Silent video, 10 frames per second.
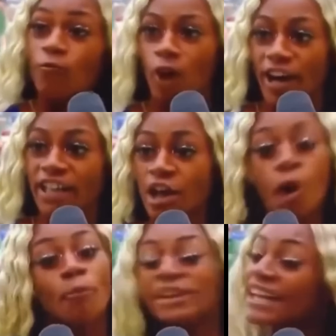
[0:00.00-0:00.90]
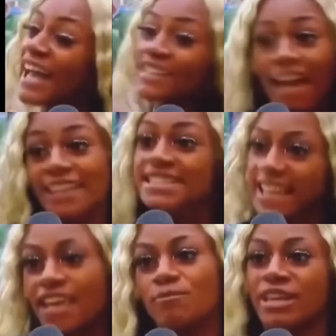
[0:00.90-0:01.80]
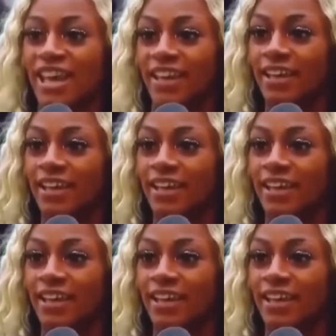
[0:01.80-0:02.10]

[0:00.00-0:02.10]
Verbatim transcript: that was hated so much for what happened in